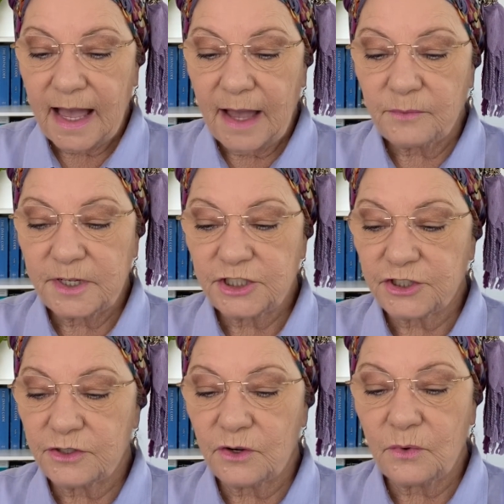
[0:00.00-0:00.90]
We
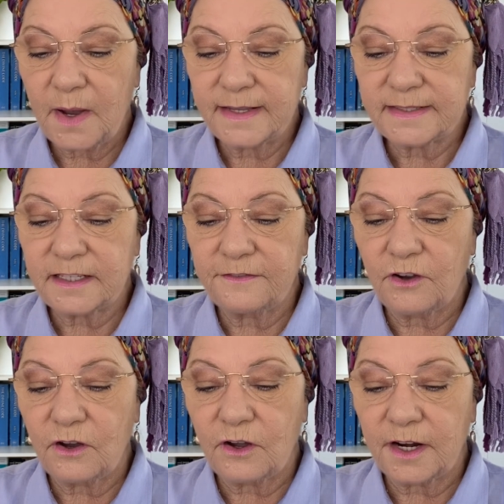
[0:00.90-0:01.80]
should always give
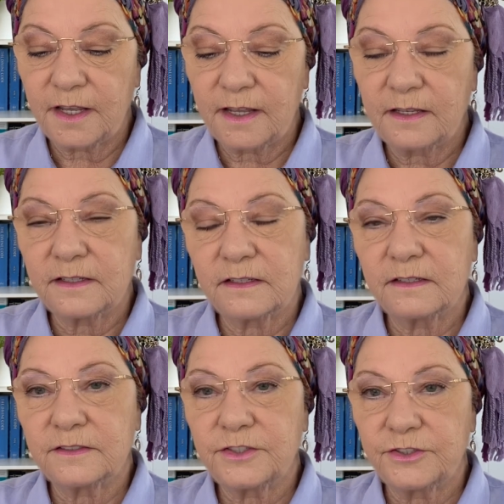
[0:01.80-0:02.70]
honour
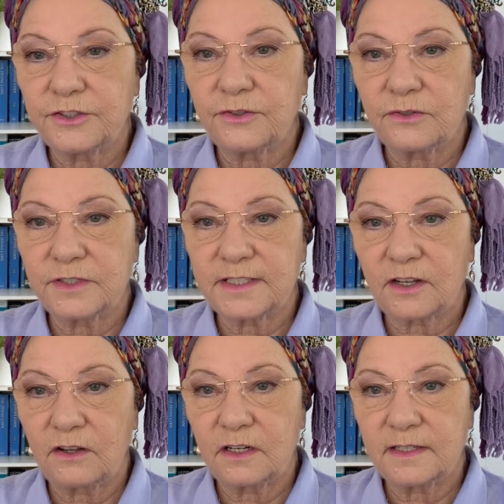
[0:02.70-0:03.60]
to Torah
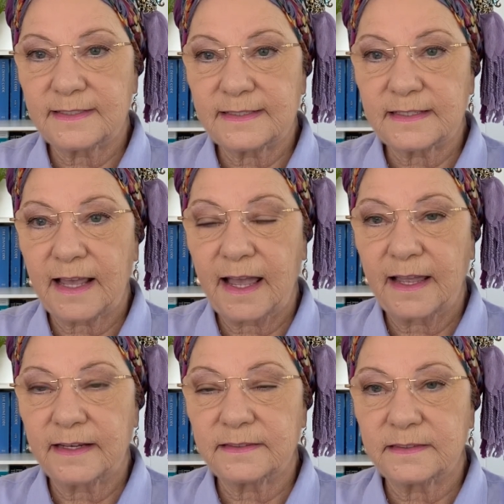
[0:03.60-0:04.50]
scholars,
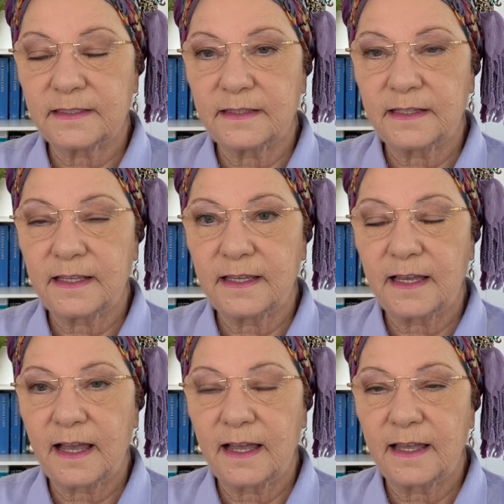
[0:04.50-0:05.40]
and
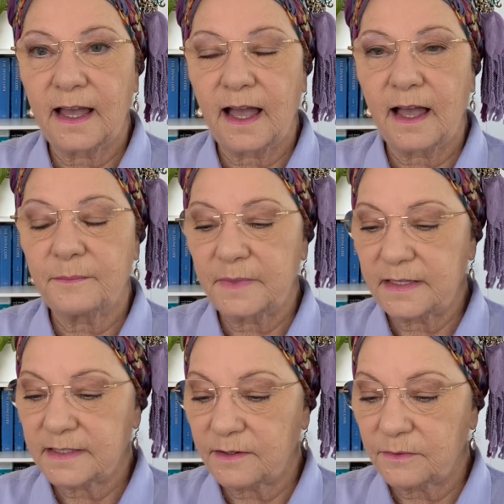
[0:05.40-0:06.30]
there
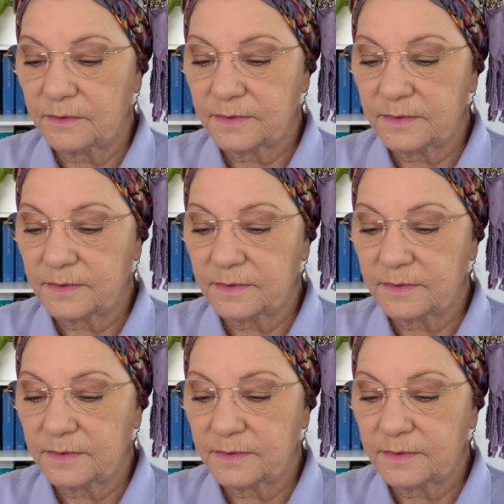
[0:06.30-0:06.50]
is a